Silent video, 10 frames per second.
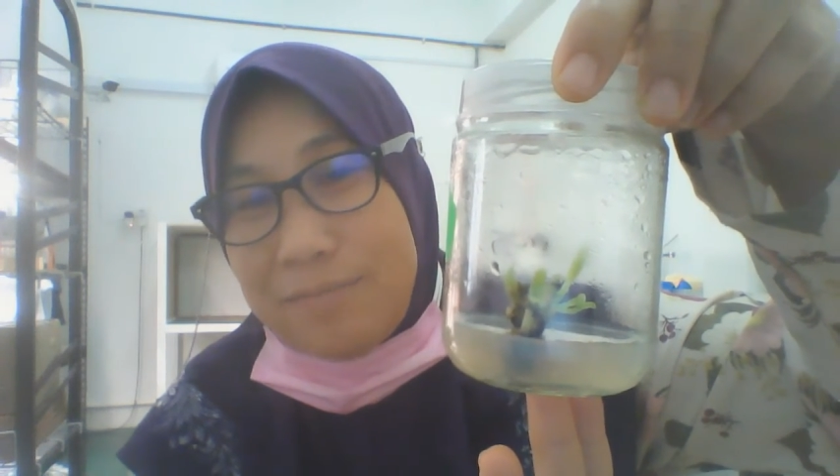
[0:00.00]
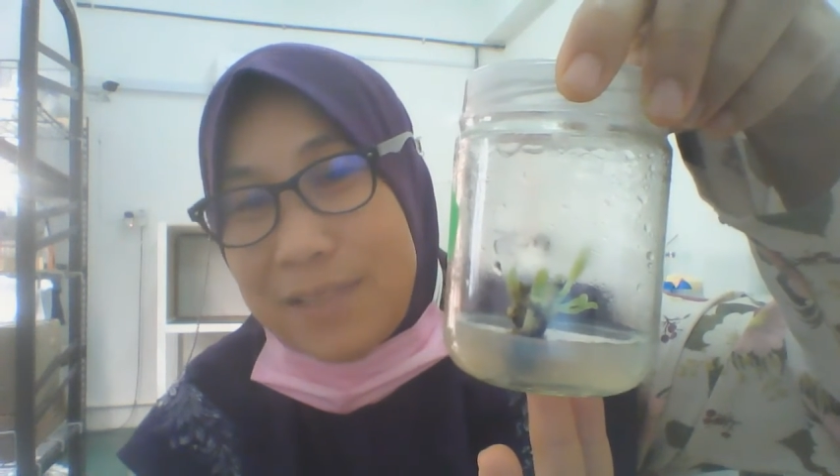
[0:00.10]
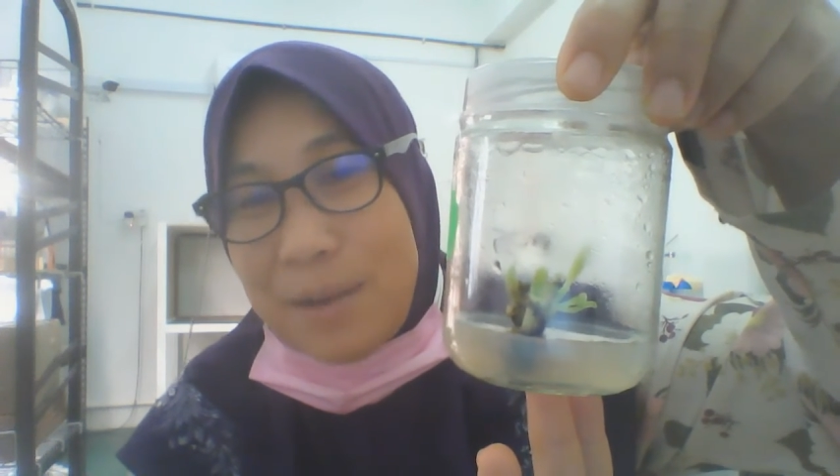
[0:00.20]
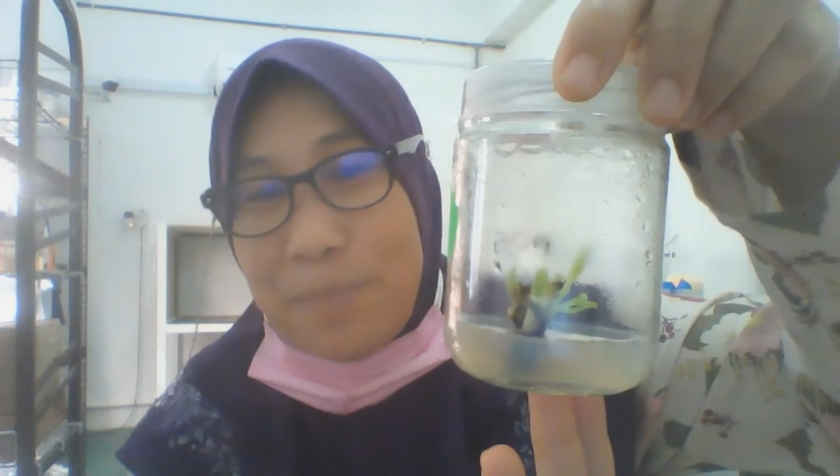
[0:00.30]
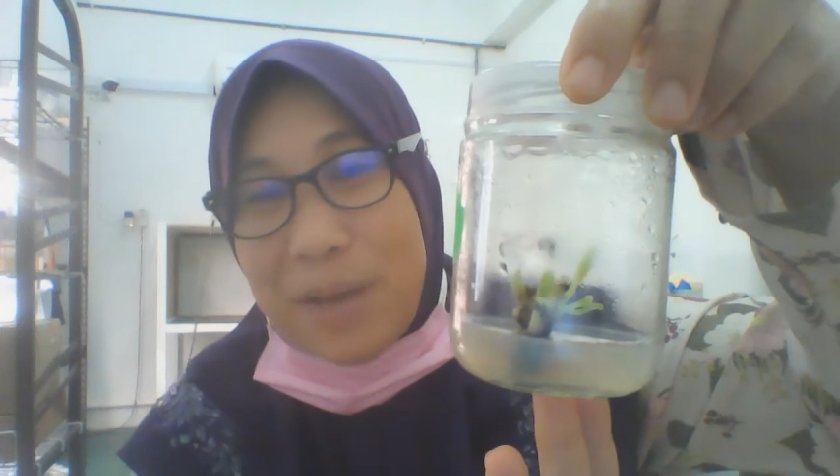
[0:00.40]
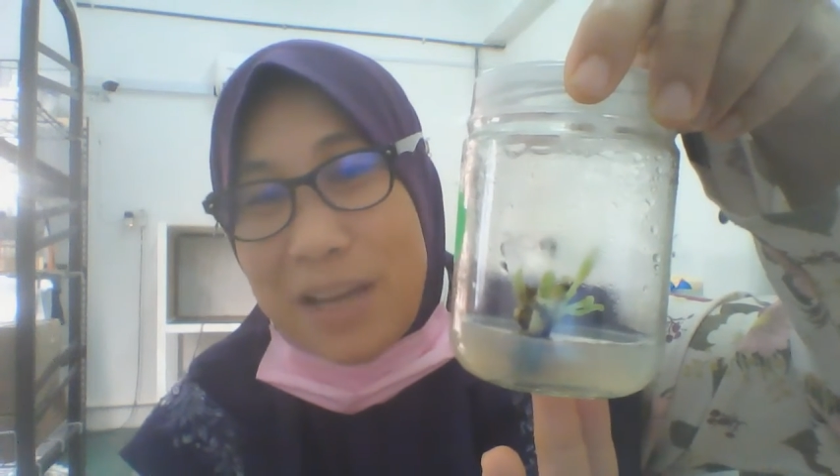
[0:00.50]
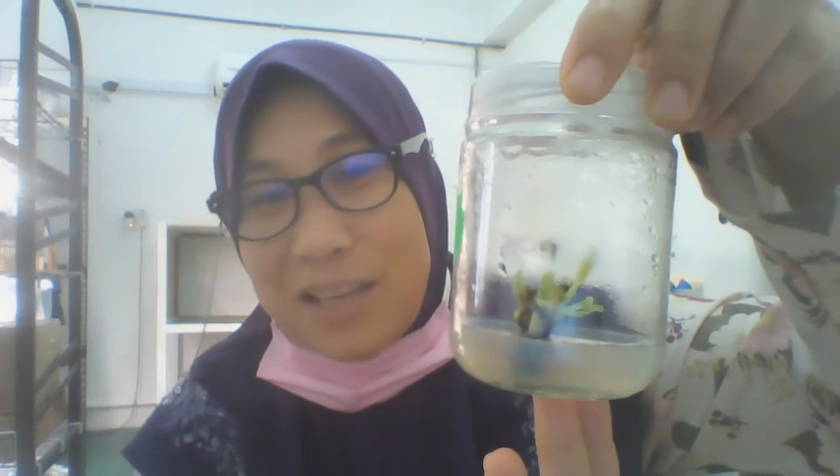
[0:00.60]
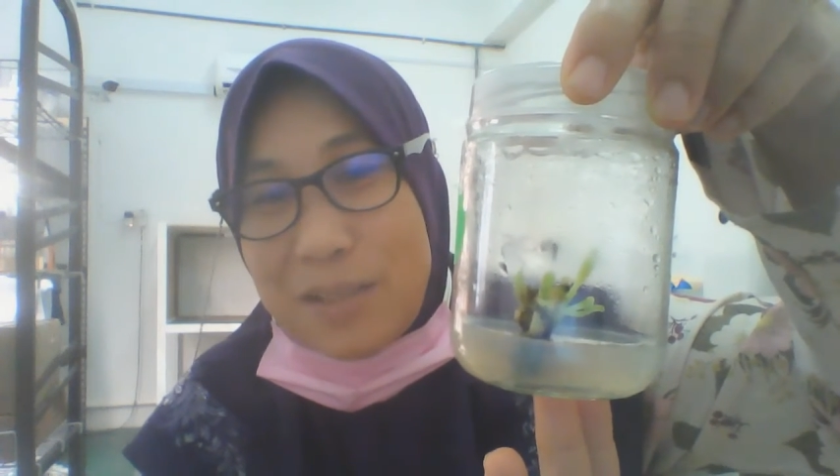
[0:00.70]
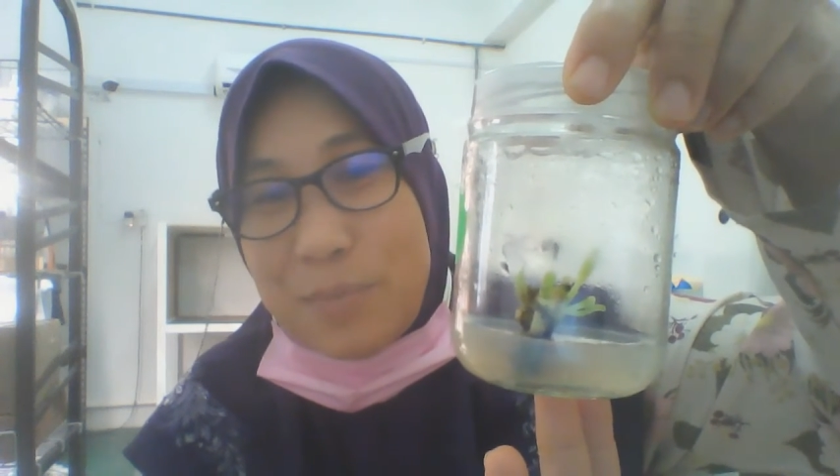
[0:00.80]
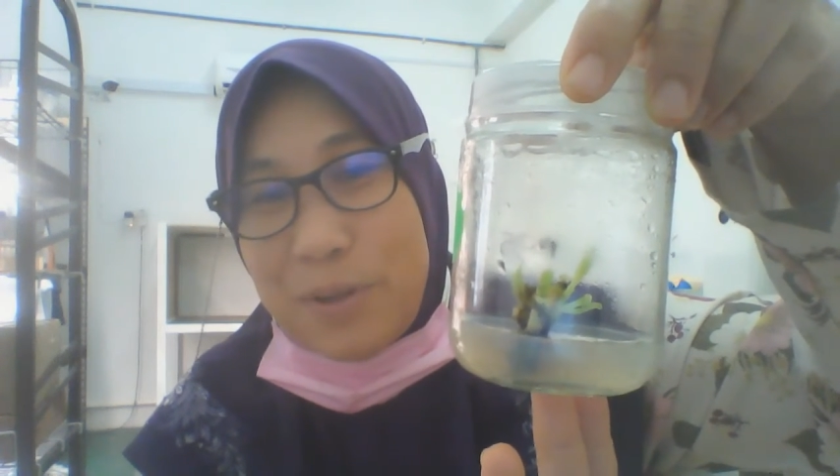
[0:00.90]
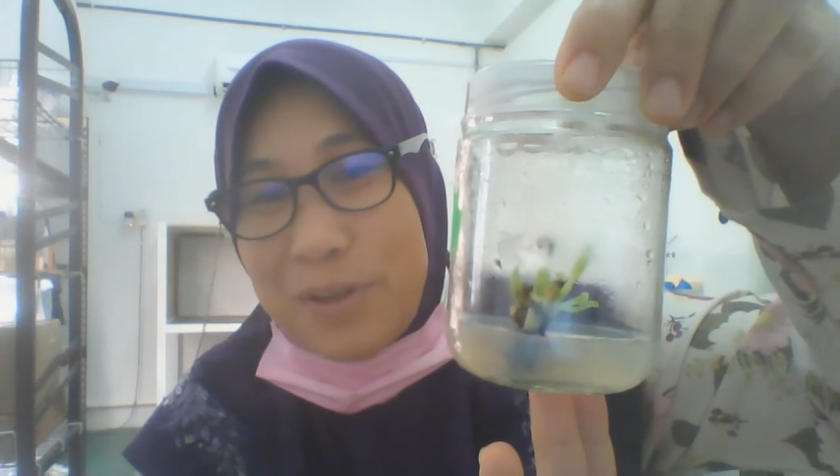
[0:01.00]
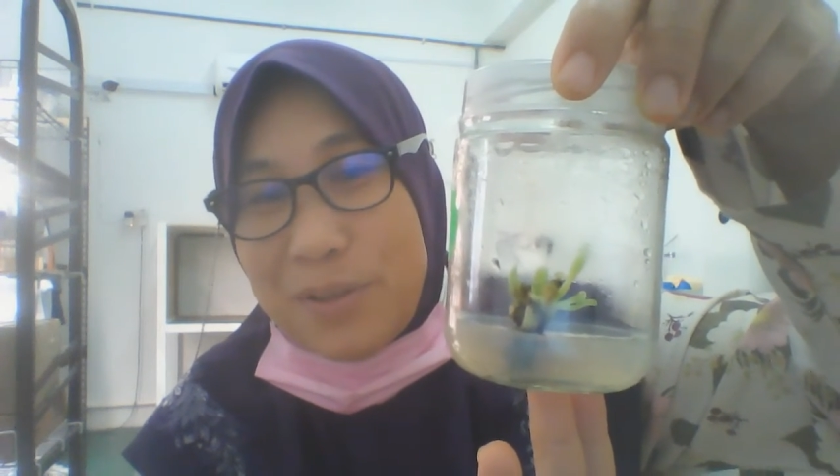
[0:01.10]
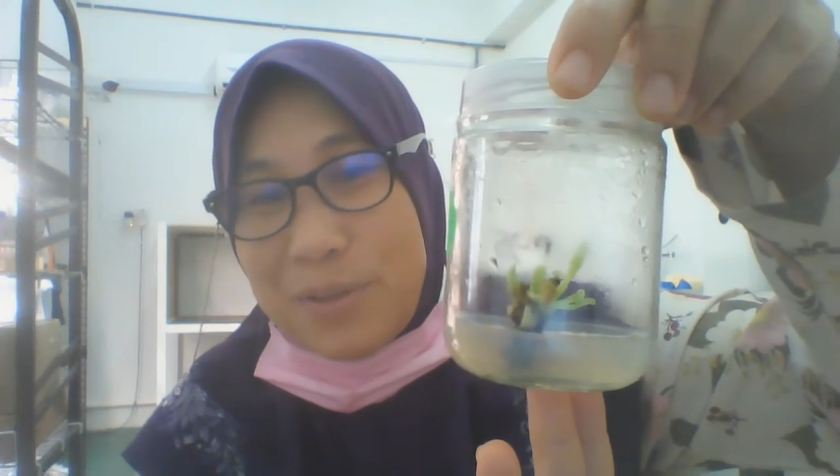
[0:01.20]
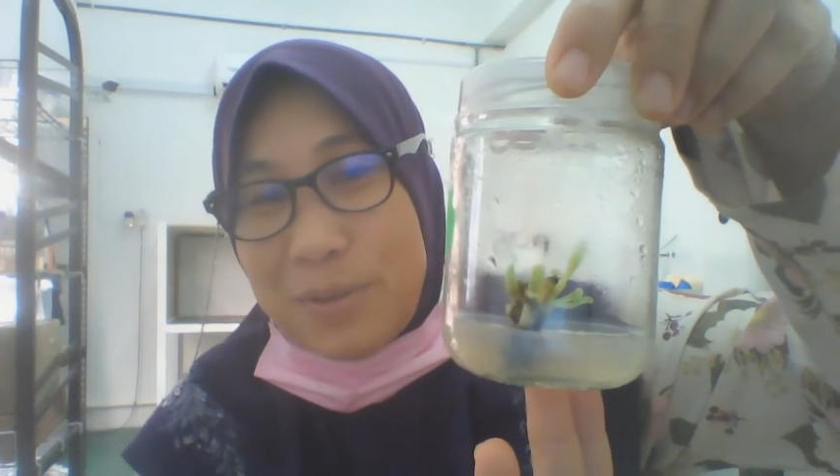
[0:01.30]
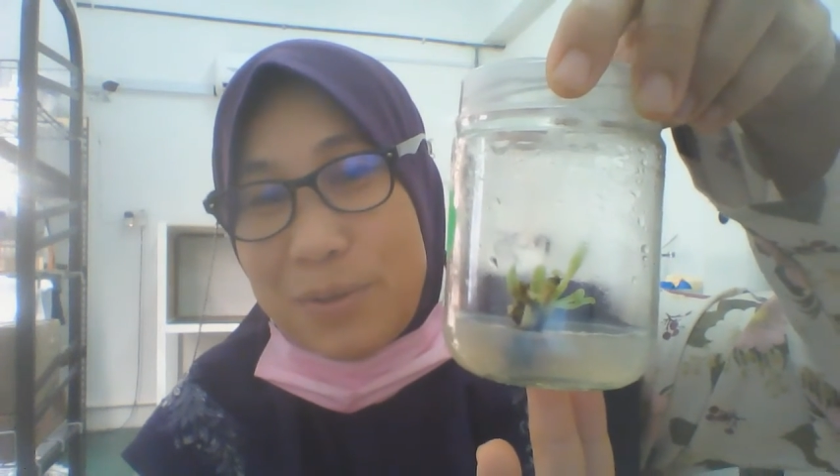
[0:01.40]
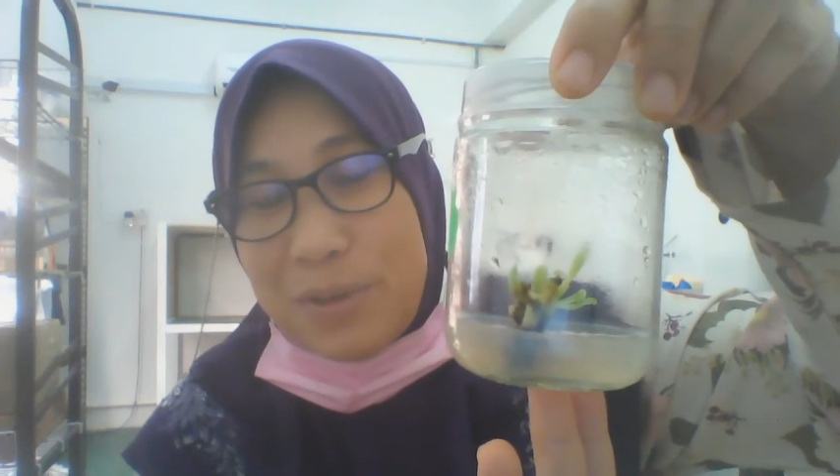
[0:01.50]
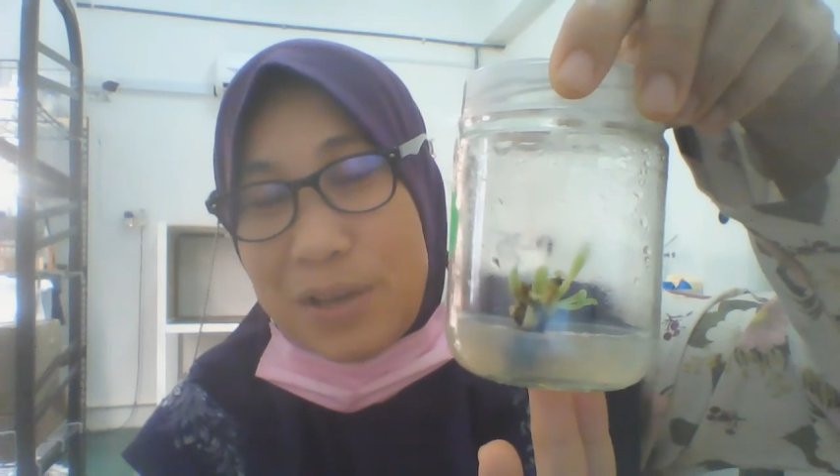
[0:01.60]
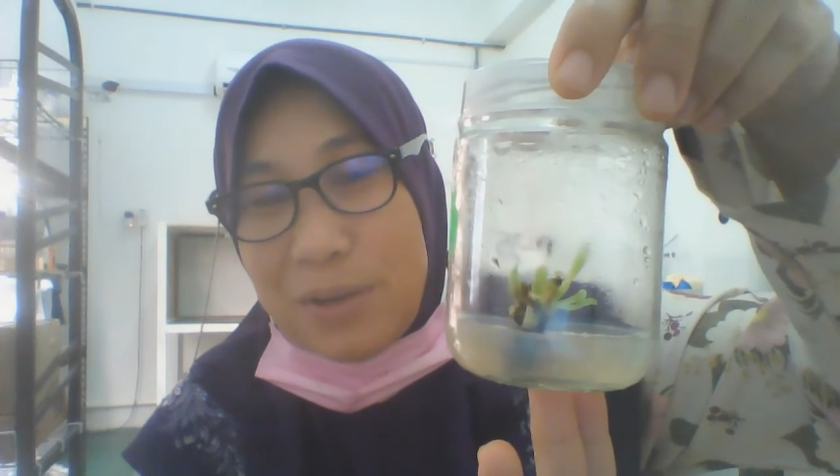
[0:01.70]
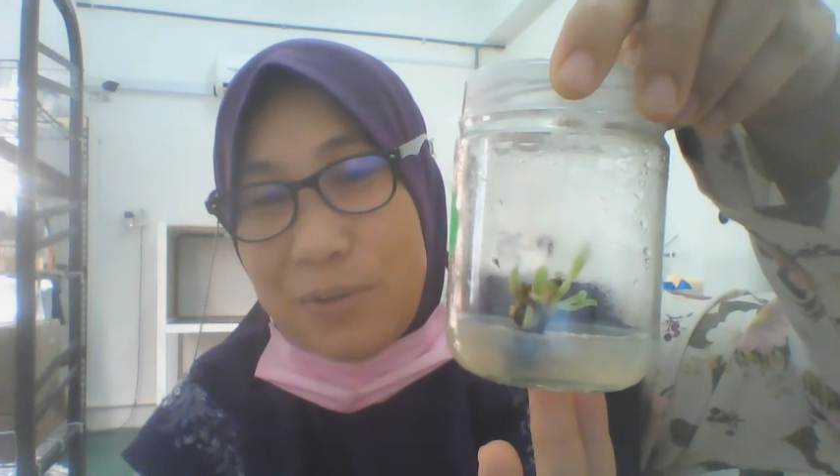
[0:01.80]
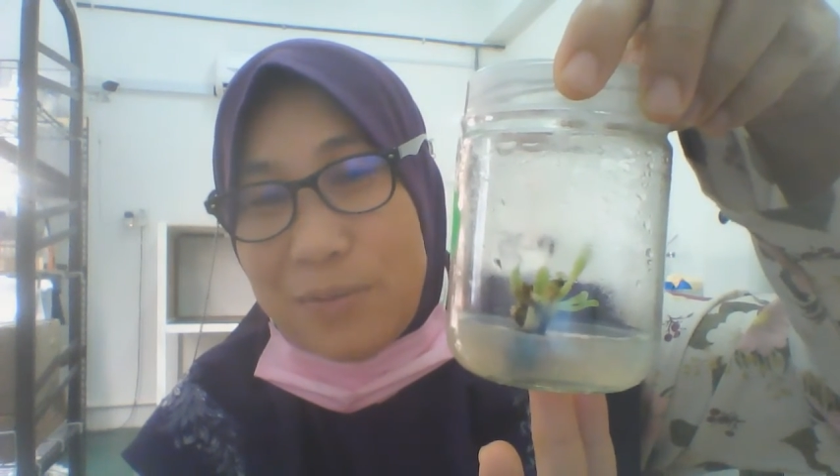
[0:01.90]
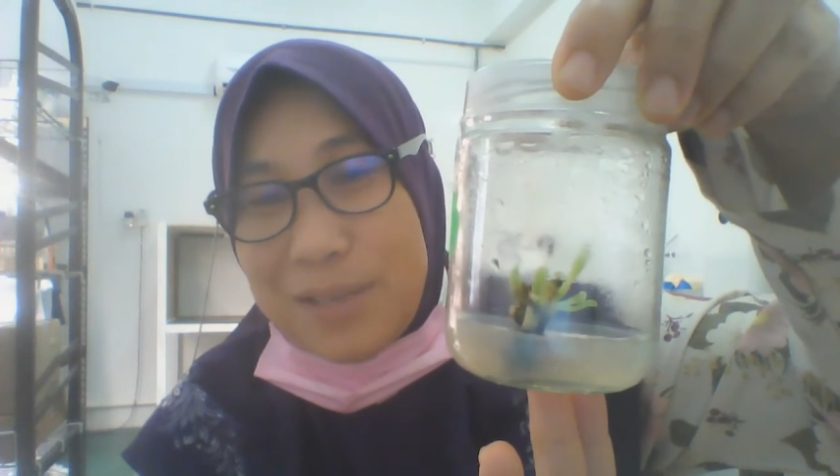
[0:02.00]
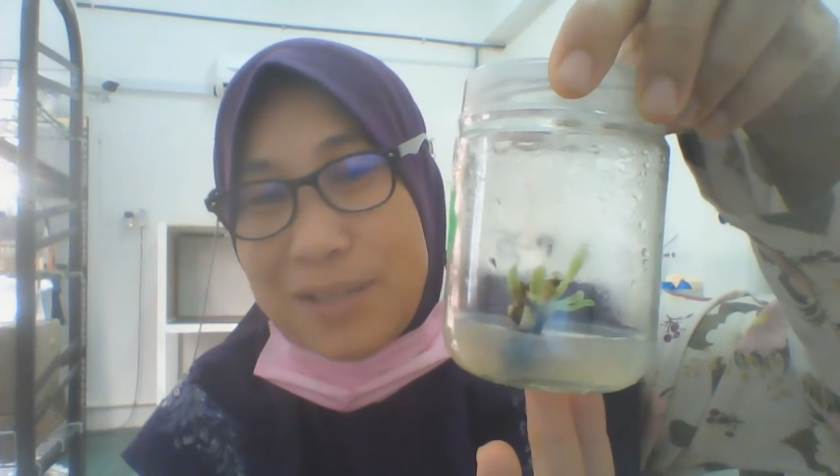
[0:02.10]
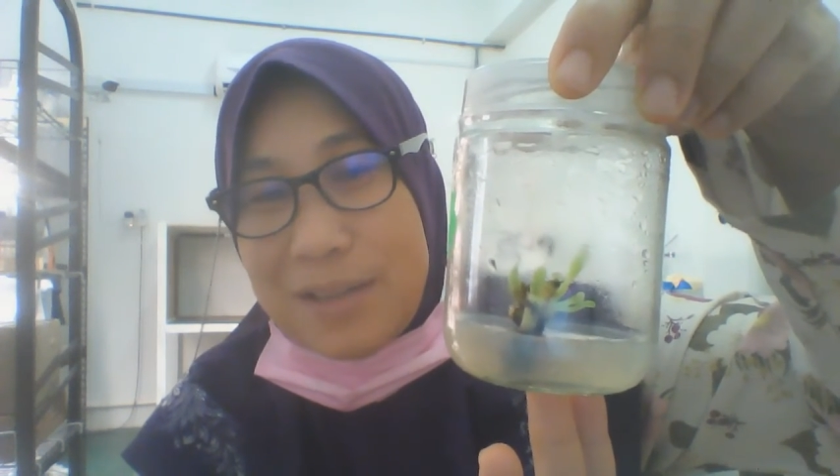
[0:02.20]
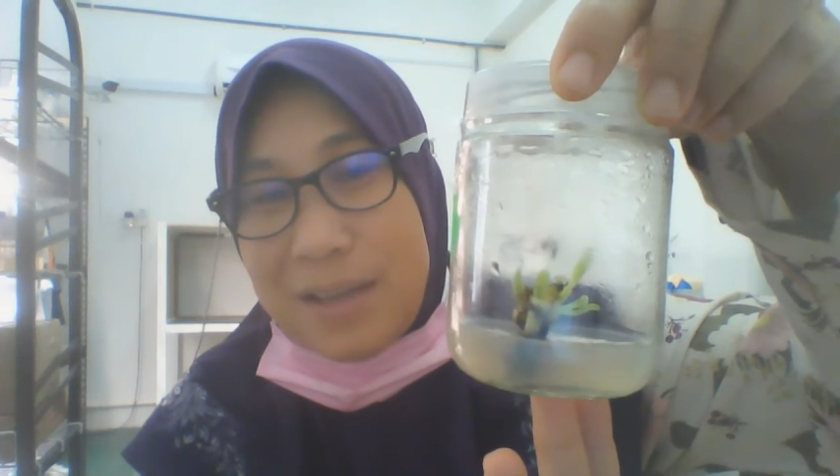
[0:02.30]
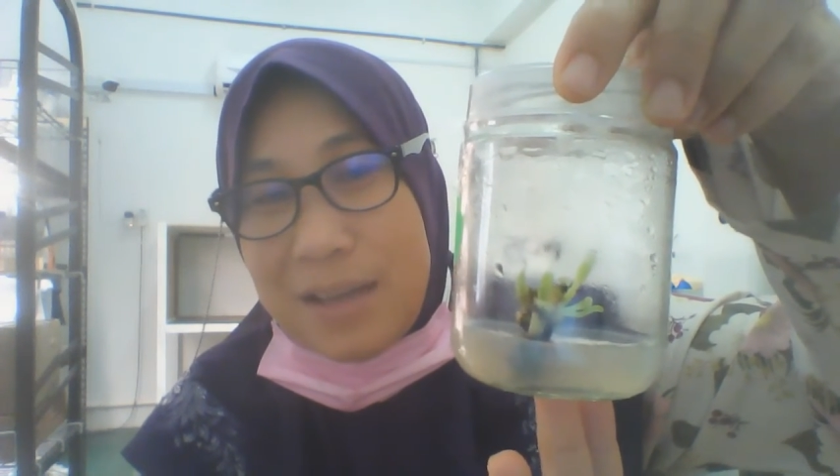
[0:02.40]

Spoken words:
some bad experience too, you can always